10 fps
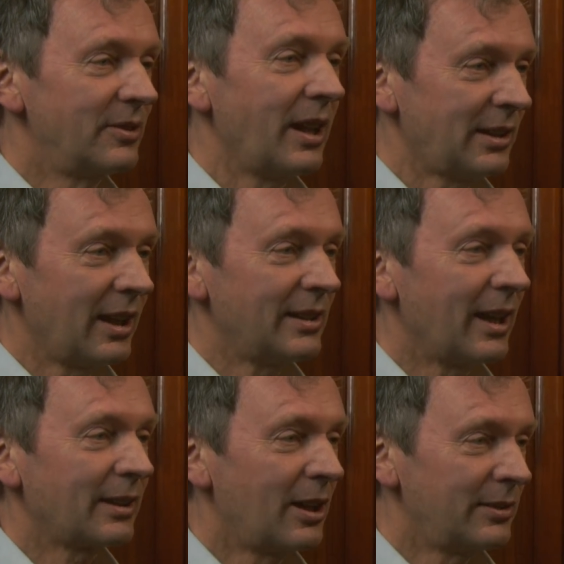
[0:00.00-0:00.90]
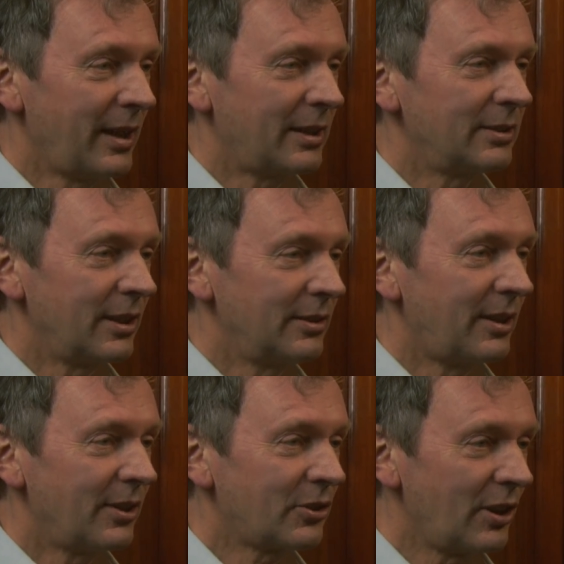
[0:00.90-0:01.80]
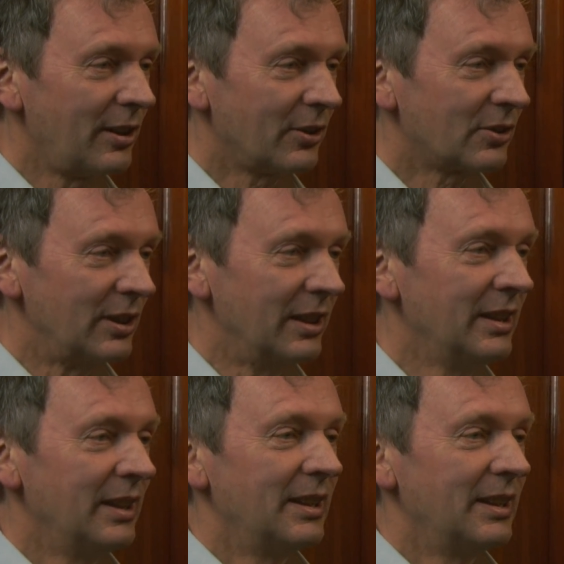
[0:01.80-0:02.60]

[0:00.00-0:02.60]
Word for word: they take that kind of anecdote very seriously.